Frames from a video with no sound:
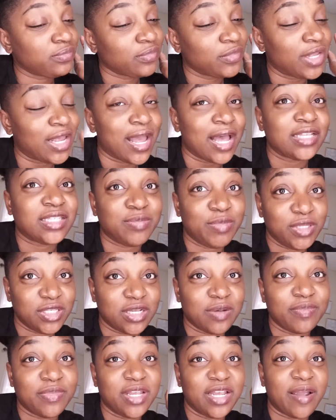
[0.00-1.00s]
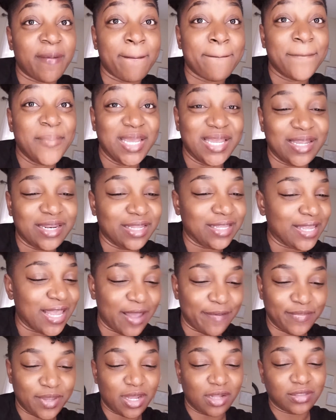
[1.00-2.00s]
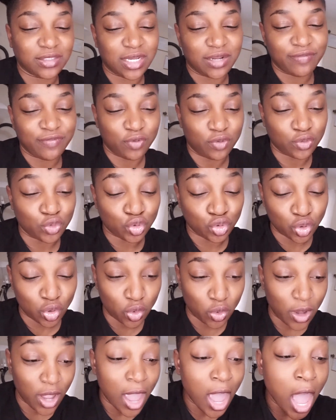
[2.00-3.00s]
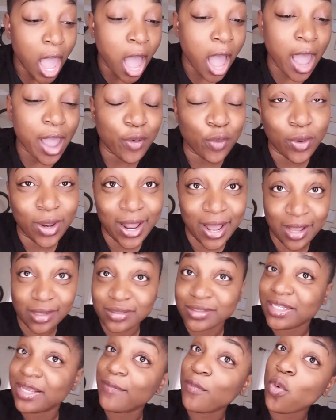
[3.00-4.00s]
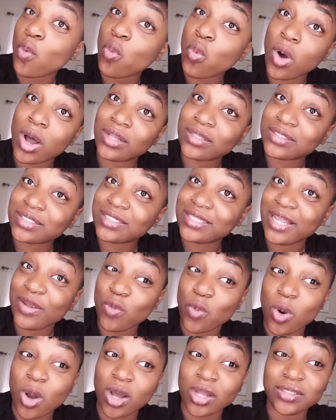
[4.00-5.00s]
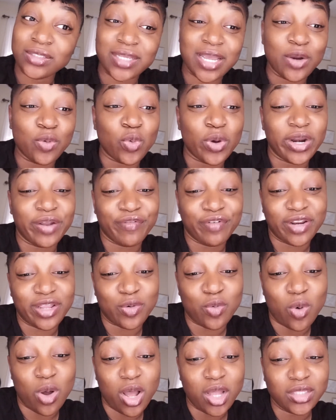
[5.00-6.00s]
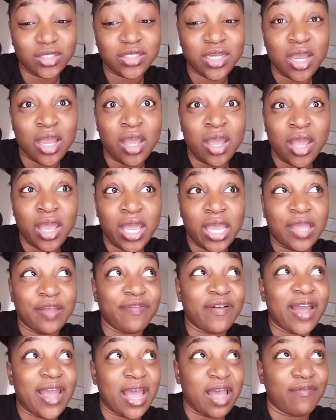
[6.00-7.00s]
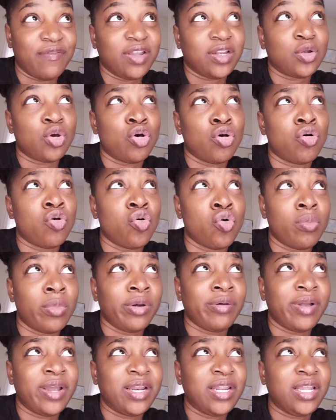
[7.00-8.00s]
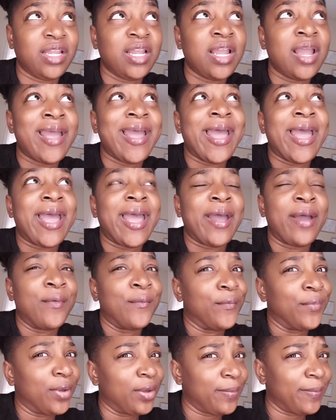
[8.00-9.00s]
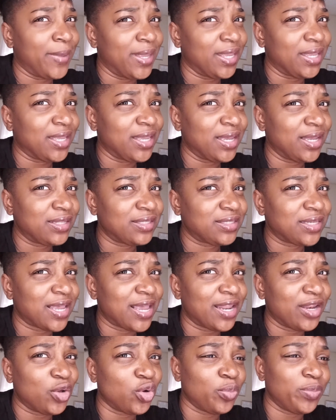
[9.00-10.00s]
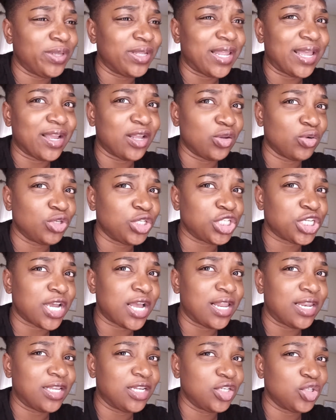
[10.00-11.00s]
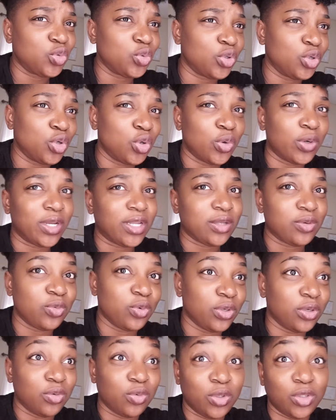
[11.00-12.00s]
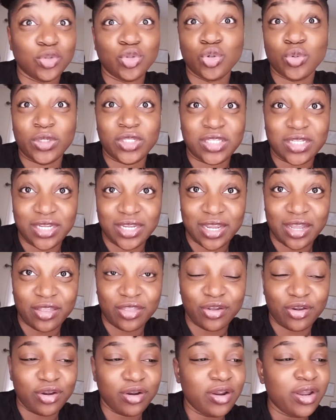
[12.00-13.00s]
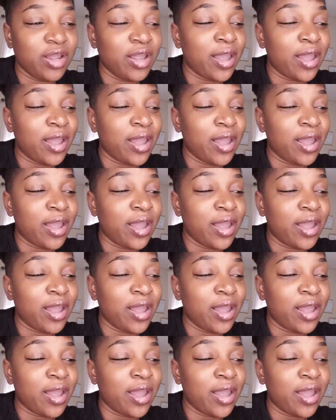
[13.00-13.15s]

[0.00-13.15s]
It has to be something made. It can't be outside food. So I will ask them what they want and whatever they want. If I have it home already, we'll make it and it'll be like a little challenge we'll go we'll, we'll do it together